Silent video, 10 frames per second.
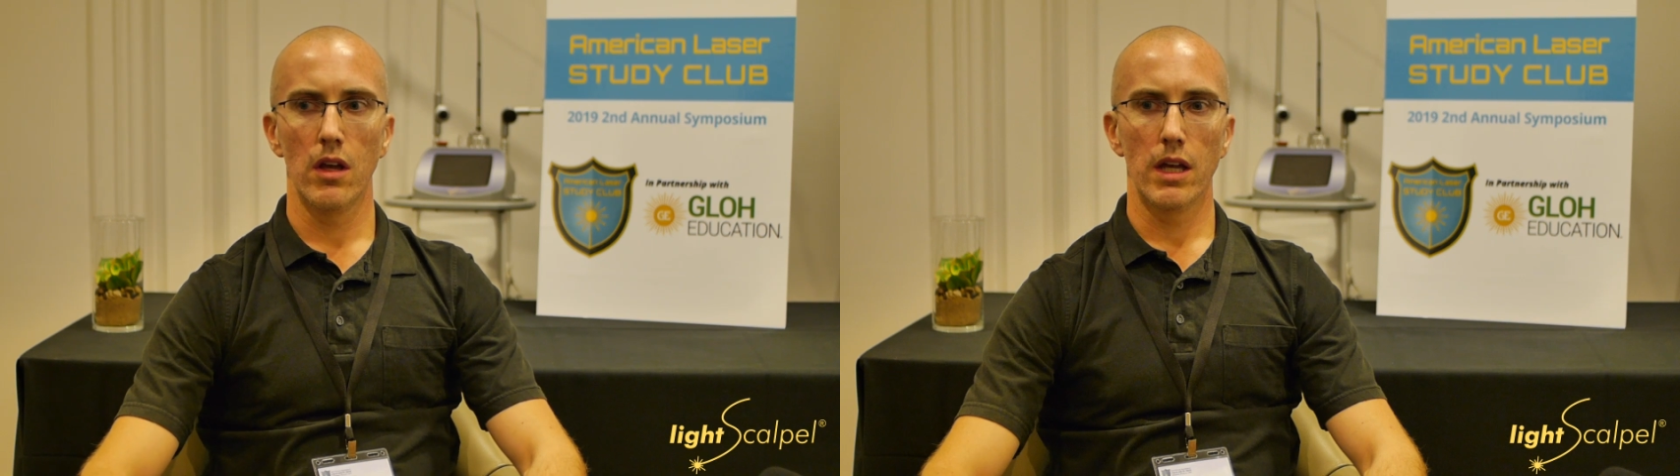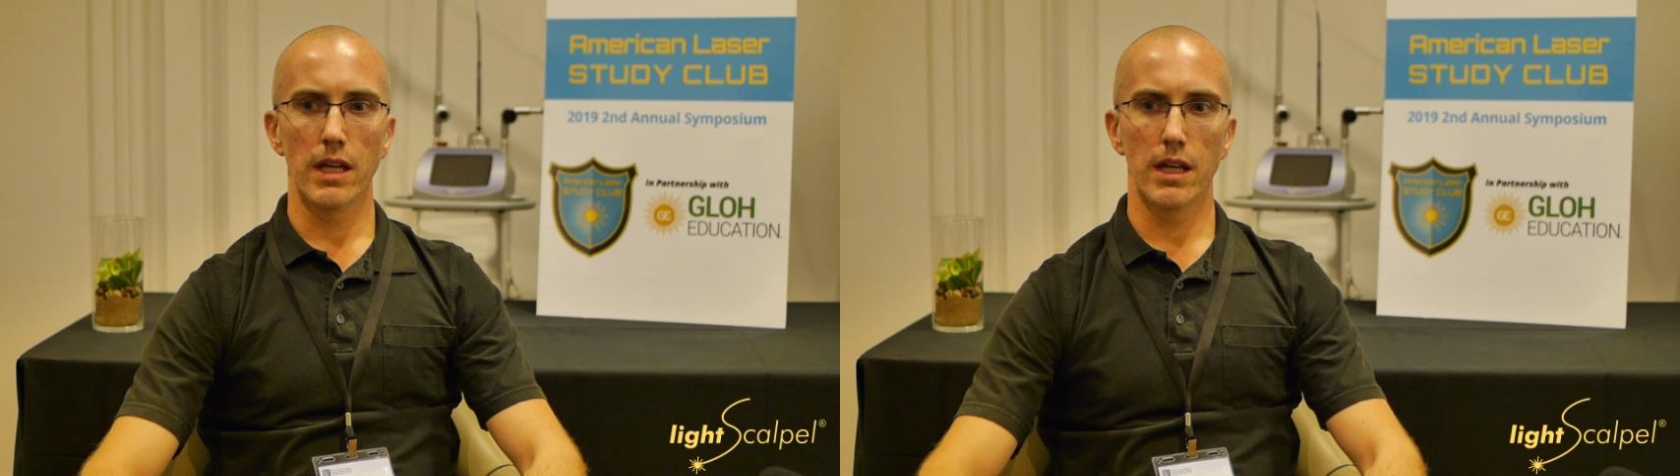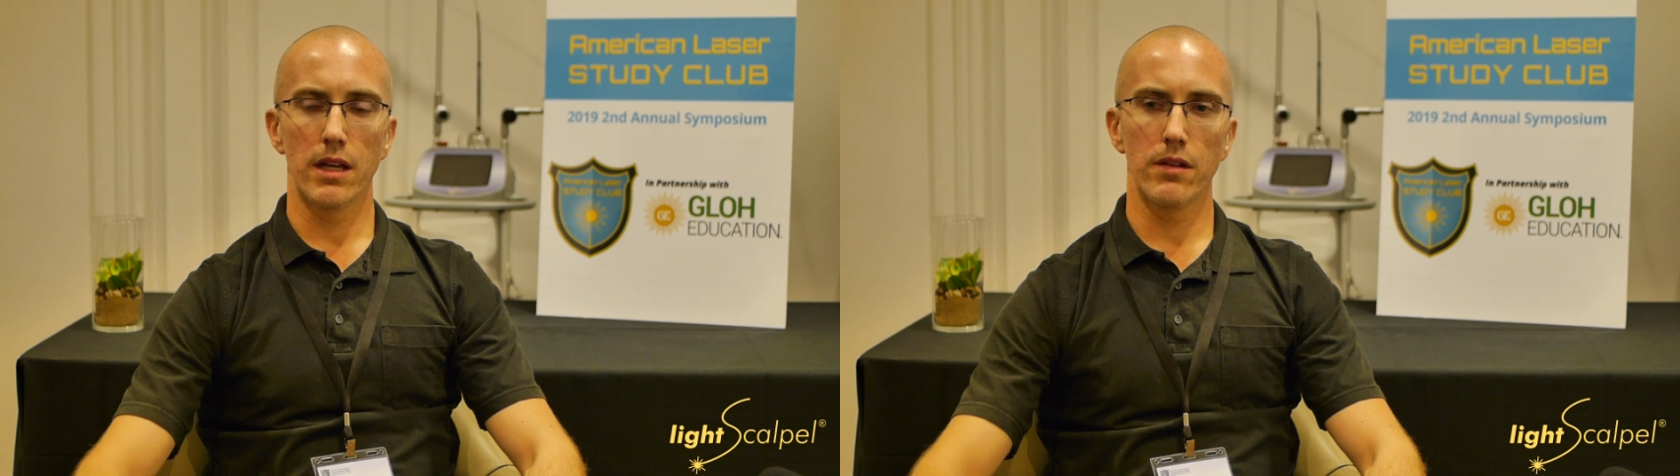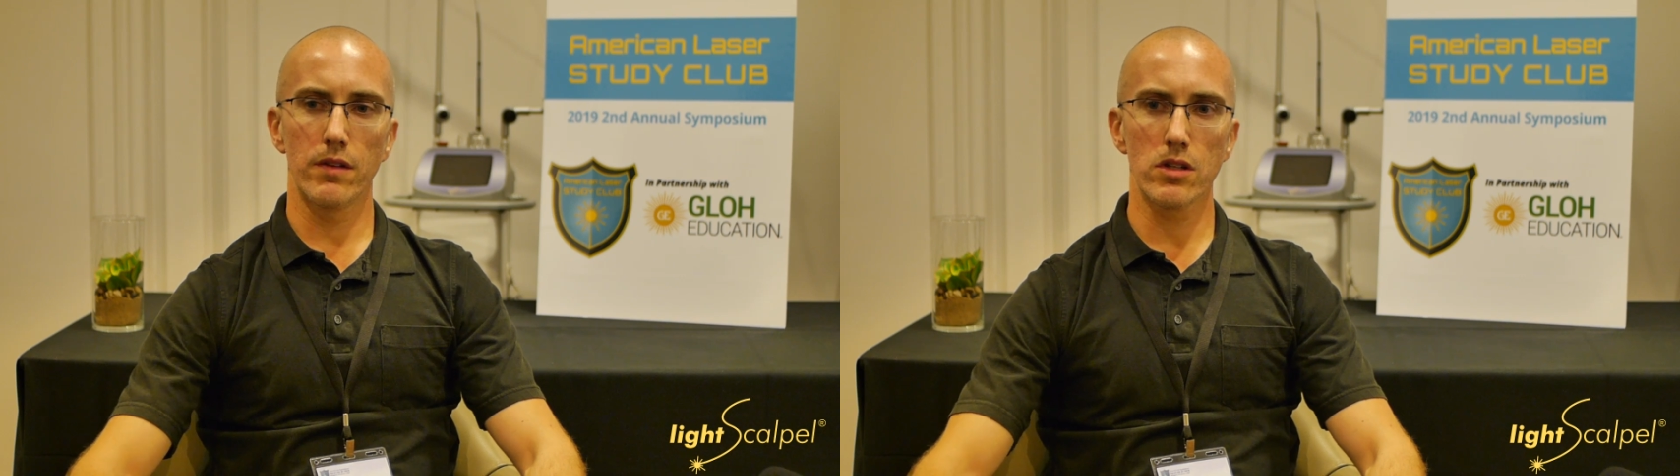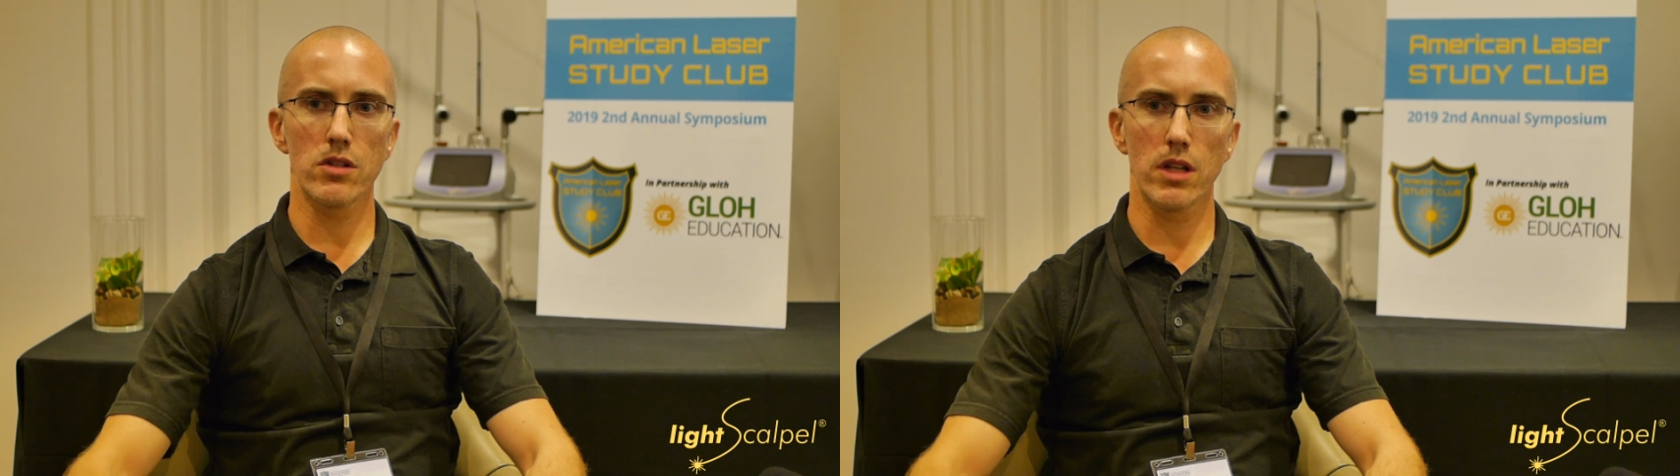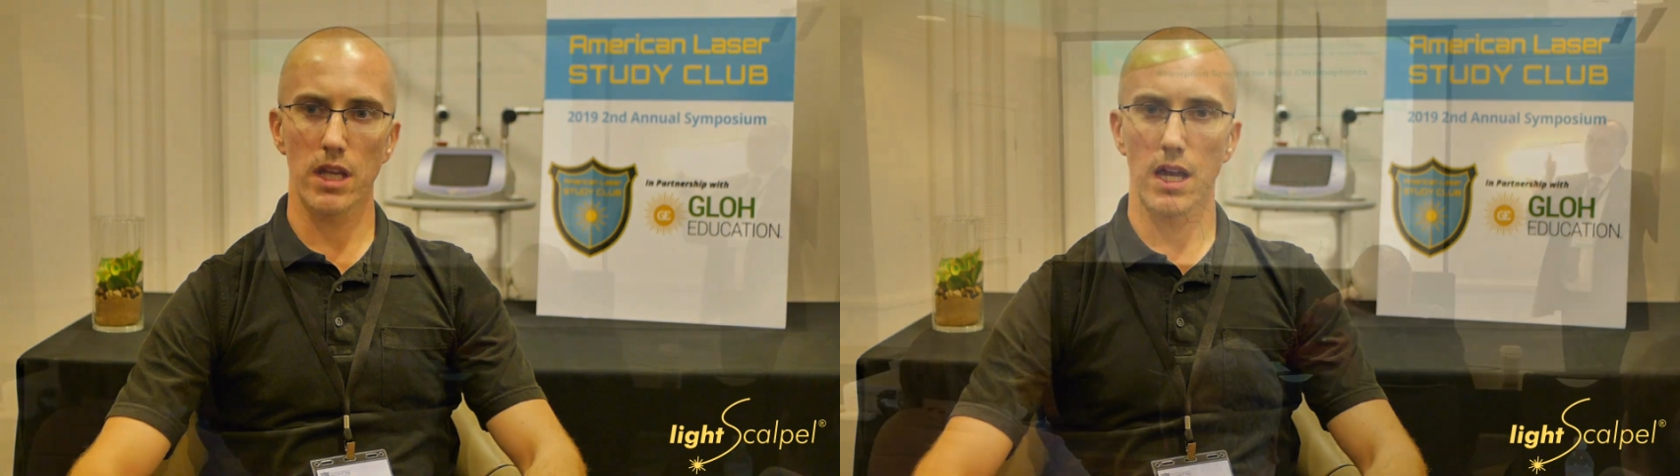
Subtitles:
And eventually I